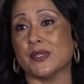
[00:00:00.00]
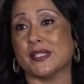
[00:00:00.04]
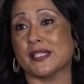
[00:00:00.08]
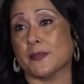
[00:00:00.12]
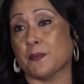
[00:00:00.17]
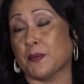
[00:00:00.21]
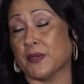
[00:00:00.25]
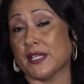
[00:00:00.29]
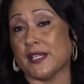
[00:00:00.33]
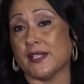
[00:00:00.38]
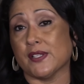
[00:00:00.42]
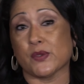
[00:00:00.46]
It's a
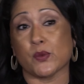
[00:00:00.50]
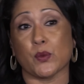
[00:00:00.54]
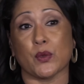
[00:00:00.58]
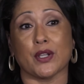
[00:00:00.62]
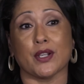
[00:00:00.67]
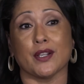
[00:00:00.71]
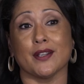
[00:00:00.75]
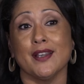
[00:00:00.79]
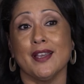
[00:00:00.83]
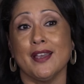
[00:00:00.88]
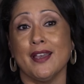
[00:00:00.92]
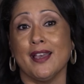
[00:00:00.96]
place
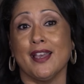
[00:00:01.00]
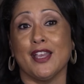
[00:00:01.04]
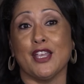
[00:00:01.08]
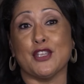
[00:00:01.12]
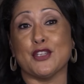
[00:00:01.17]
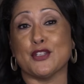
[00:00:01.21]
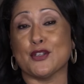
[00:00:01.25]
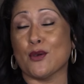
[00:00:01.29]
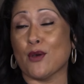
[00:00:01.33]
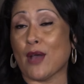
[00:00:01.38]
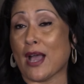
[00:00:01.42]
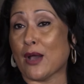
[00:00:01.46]
where,
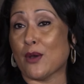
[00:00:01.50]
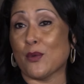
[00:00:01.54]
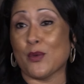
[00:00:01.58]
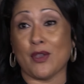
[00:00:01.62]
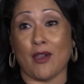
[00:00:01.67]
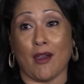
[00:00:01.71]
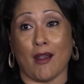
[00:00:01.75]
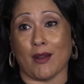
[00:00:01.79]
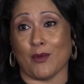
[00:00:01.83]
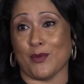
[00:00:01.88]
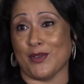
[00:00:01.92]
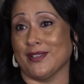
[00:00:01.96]
you know, how
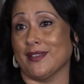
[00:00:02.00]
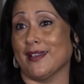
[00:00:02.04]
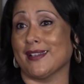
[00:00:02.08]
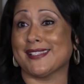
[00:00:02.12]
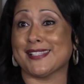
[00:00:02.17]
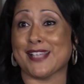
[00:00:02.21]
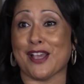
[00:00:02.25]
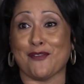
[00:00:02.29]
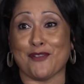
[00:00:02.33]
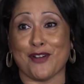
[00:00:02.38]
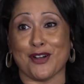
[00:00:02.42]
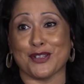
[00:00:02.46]
we are. We like
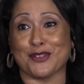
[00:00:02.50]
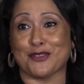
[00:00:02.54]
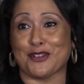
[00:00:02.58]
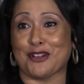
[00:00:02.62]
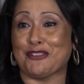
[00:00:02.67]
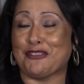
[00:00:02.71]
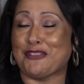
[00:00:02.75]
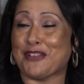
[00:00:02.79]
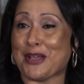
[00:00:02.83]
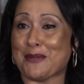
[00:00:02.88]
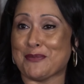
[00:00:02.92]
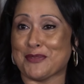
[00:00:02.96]
to have all of our
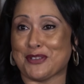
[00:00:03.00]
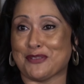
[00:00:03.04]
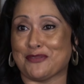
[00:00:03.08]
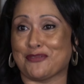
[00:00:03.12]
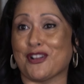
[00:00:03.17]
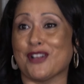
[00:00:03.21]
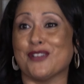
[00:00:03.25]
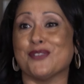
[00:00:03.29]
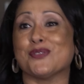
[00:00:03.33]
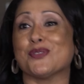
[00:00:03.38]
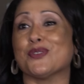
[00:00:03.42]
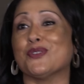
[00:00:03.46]
family and
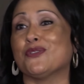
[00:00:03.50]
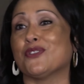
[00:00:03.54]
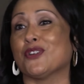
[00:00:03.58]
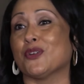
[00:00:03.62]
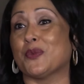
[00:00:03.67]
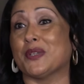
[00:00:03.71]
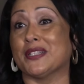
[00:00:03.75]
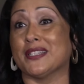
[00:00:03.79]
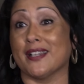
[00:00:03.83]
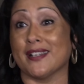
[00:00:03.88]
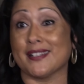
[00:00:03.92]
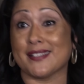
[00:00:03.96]
friends over.
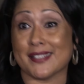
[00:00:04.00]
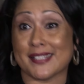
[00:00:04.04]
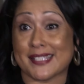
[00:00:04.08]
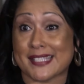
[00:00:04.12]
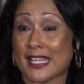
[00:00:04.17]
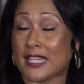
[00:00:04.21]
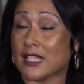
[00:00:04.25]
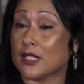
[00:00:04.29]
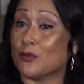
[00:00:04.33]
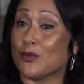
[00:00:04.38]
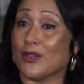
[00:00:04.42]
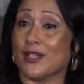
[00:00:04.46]
We like to
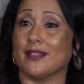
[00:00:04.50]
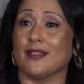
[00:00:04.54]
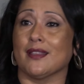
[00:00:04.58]
celebrate